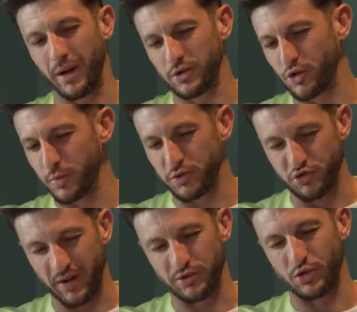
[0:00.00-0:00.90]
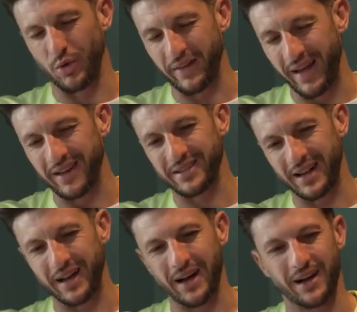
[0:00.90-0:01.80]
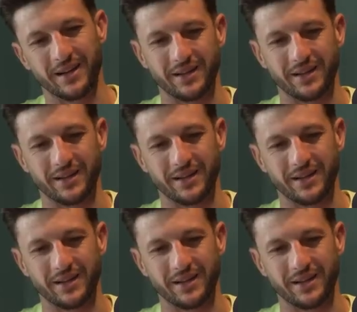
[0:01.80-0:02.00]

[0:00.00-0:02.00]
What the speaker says: about super strengths or what they excel at,